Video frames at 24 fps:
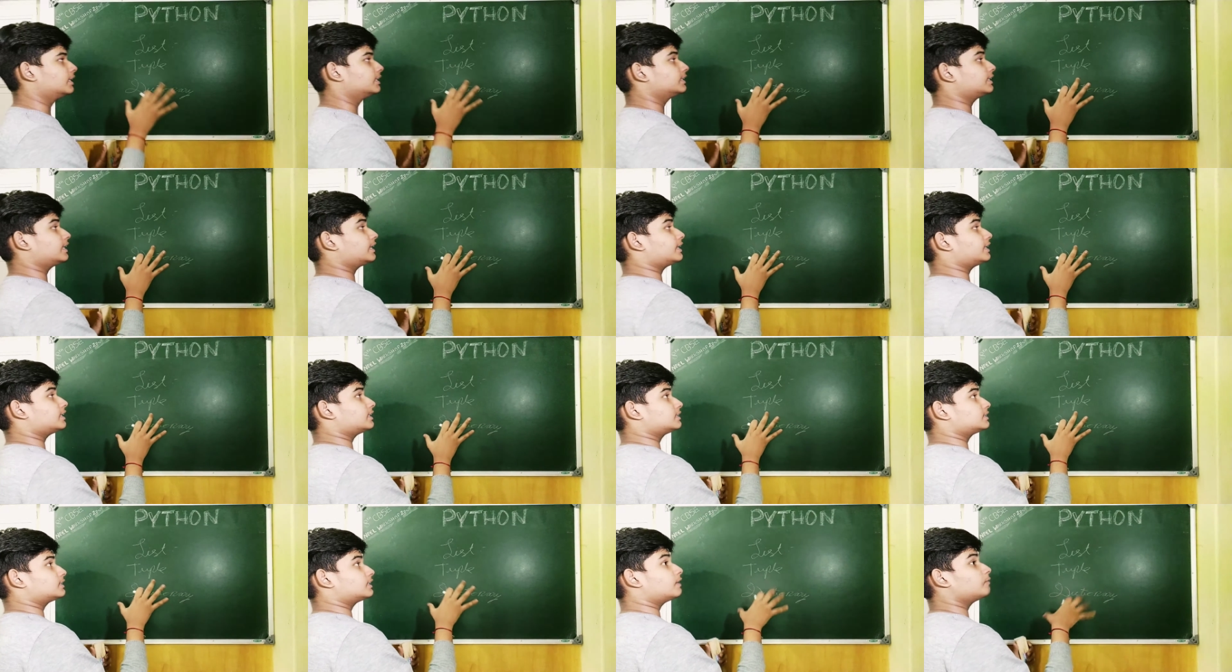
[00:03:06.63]
There
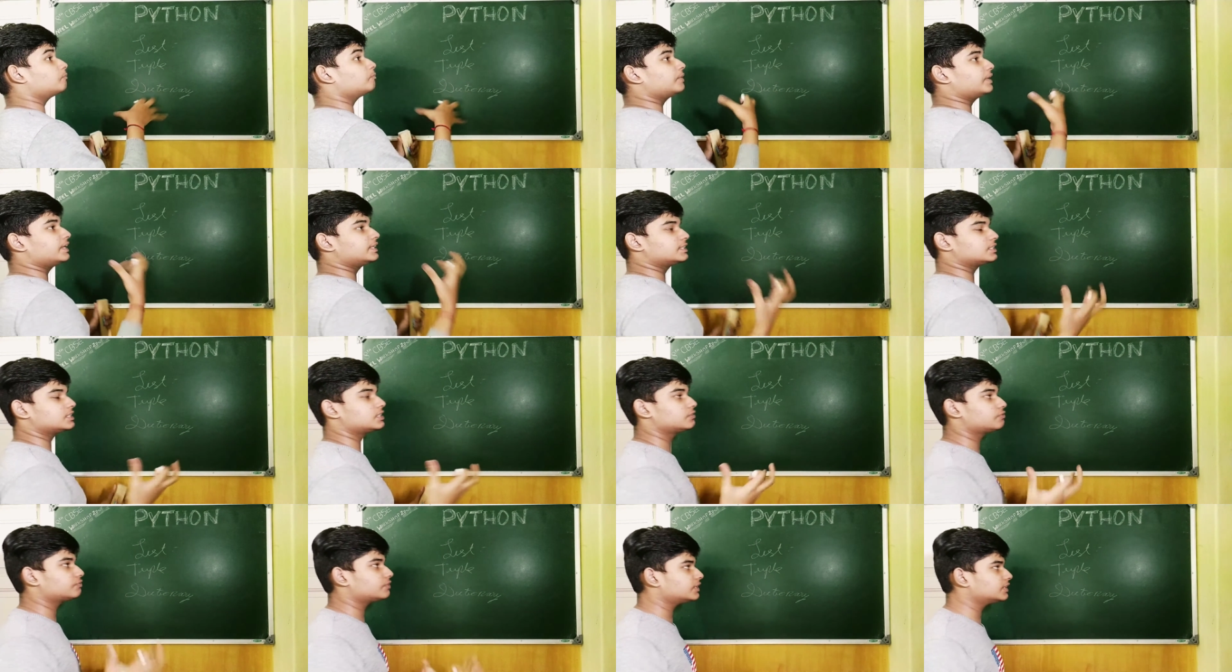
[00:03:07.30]
are still major
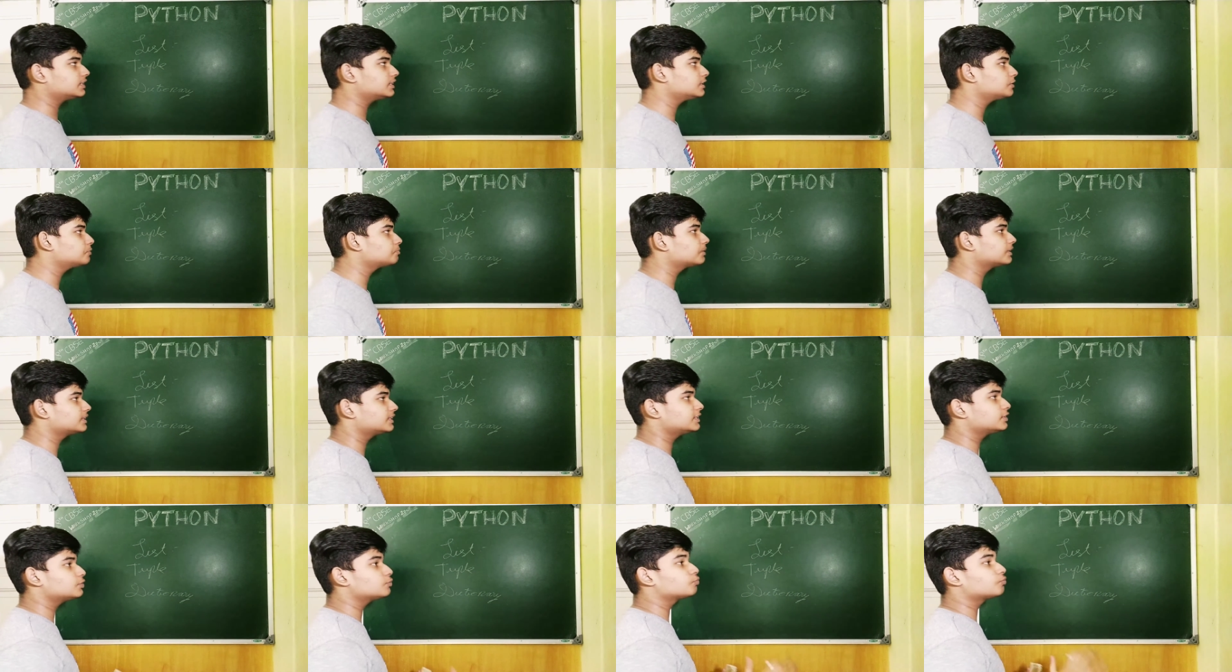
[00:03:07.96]
differences,
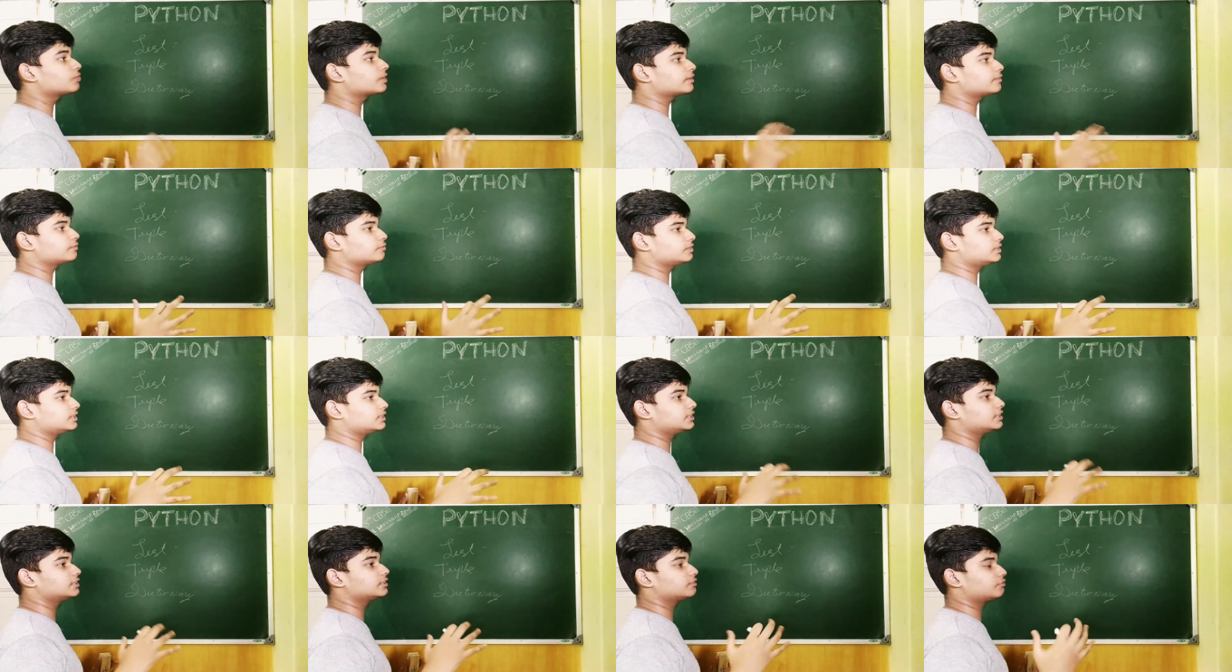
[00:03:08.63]
but this is one of
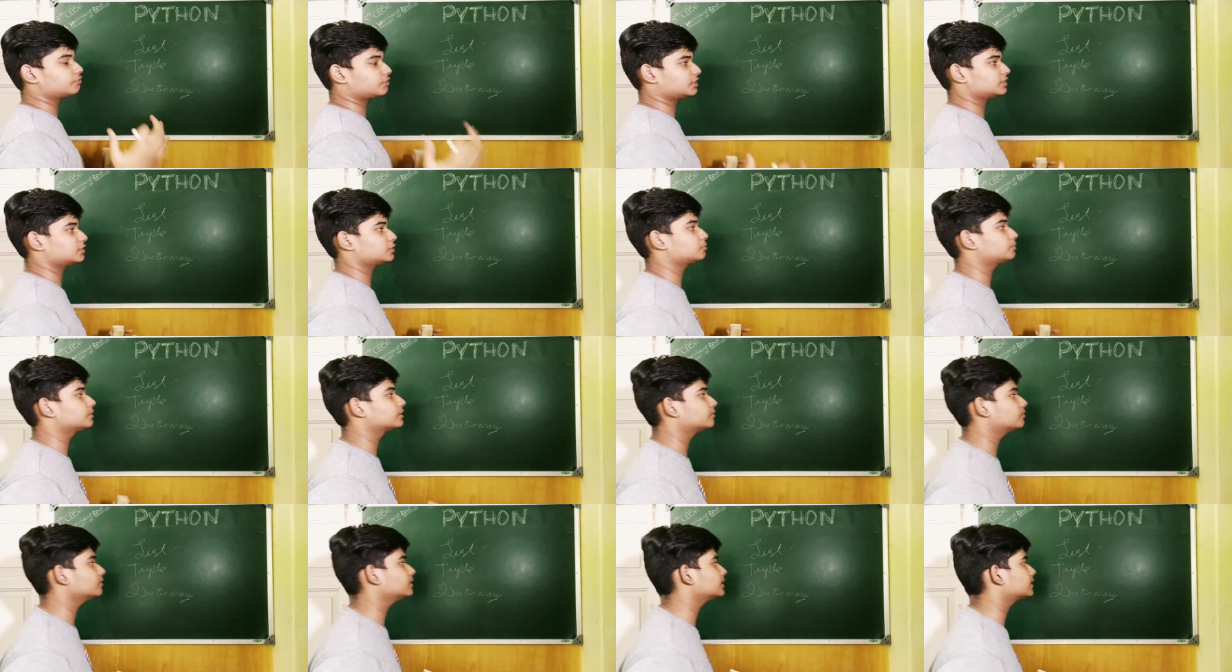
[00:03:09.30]
the differences
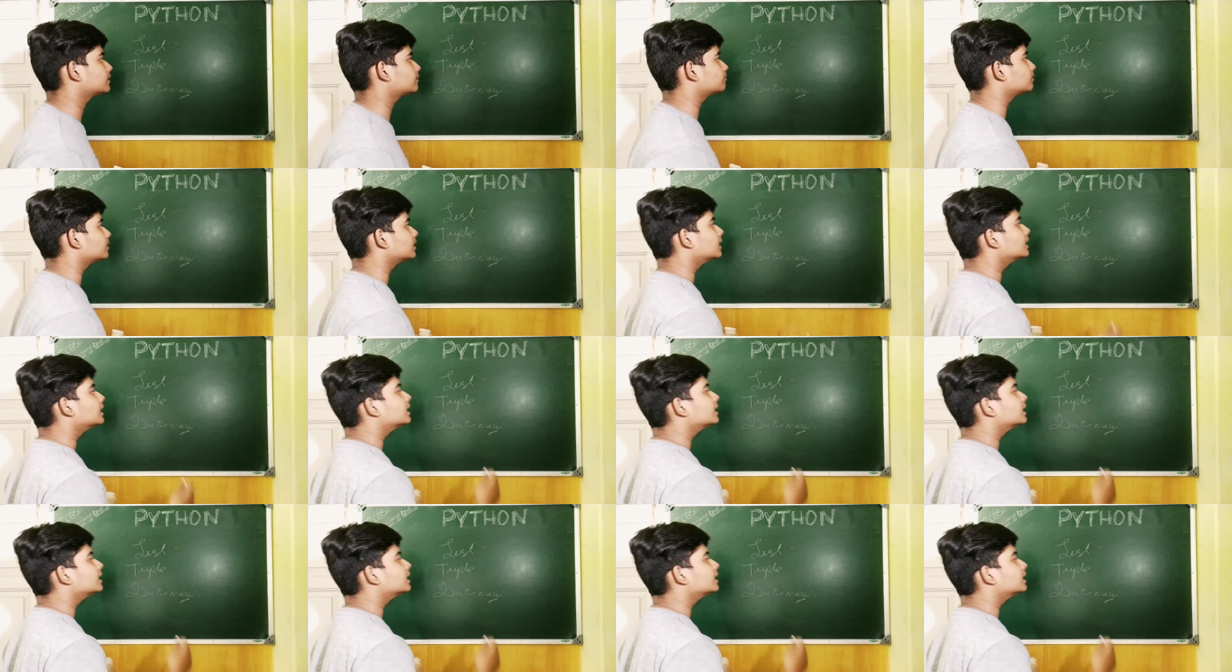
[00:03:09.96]
between them.